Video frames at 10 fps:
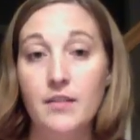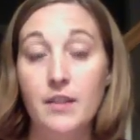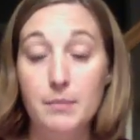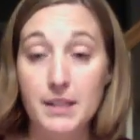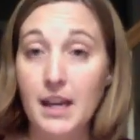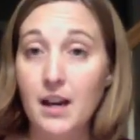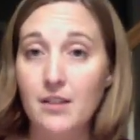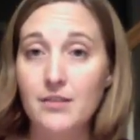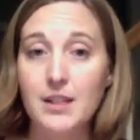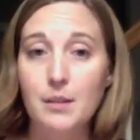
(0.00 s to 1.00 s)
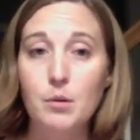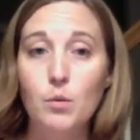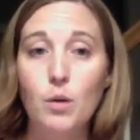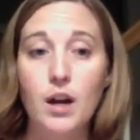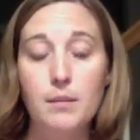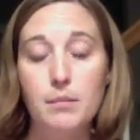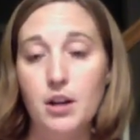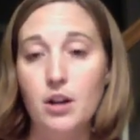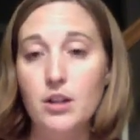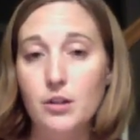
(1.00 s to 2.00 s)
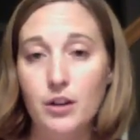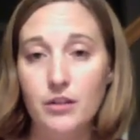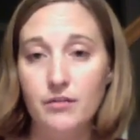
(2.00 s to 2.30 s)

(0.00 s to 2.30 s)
themselves, number one, but also their